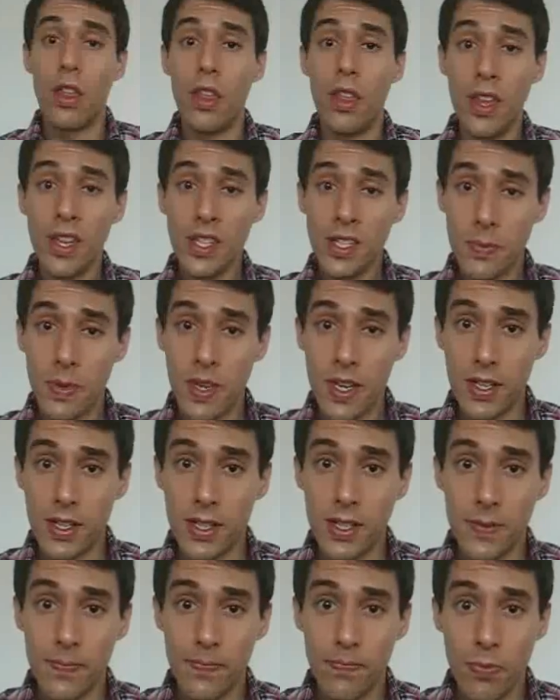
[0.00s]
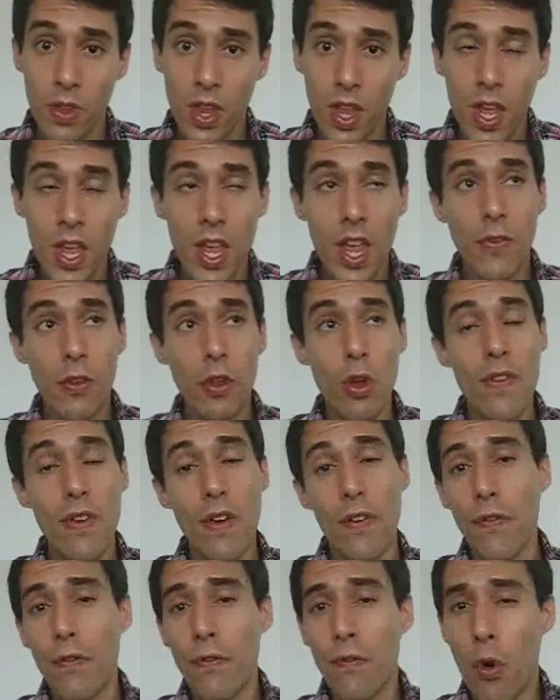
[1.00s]
This means if you have
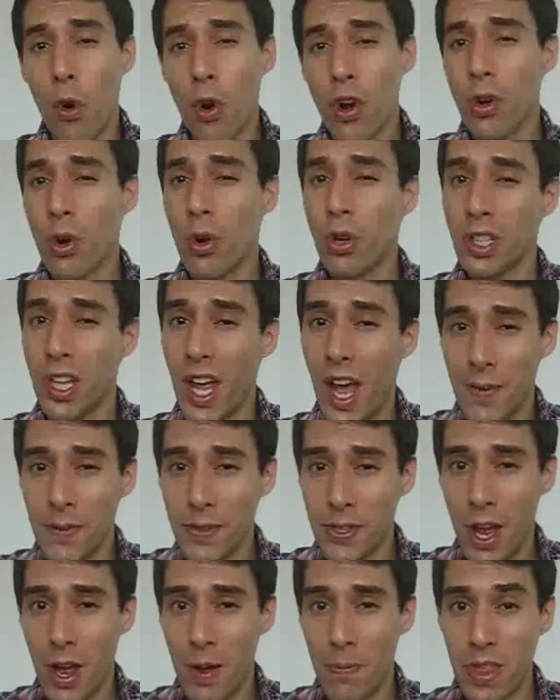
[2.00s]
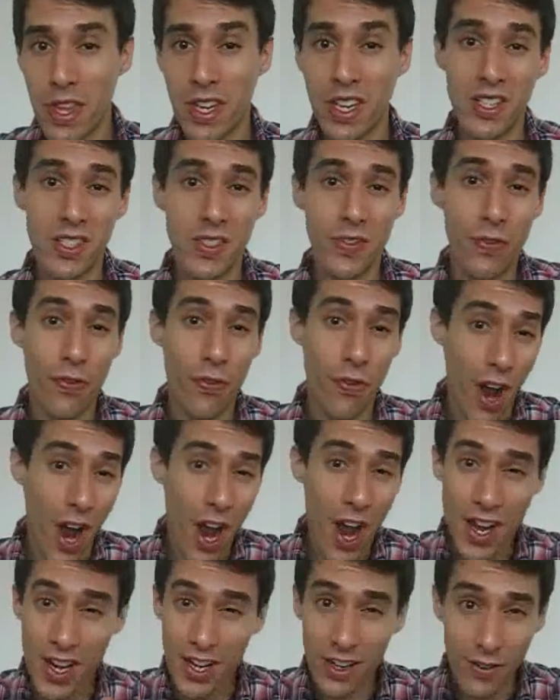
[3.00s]
a 4-year-old laptop that gets
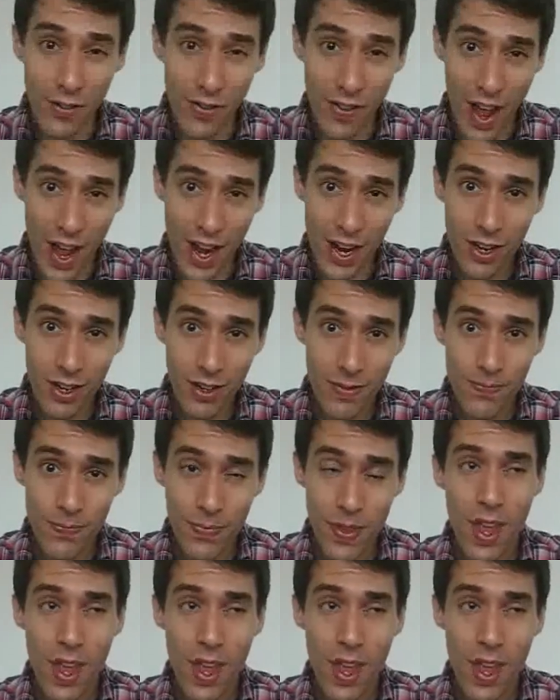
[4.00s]
fried in a fire,